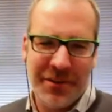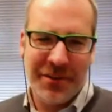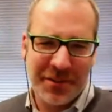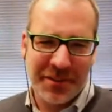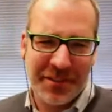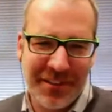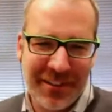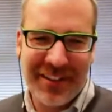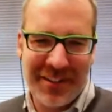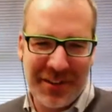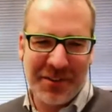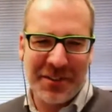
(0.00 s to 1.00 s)
I think
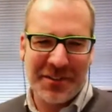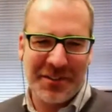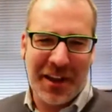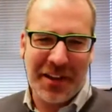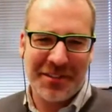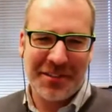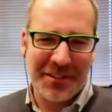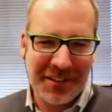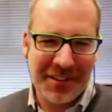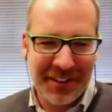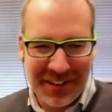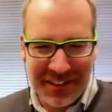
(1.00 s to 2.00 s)
it's best not to,
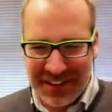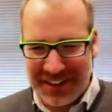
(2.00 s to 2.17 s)
man.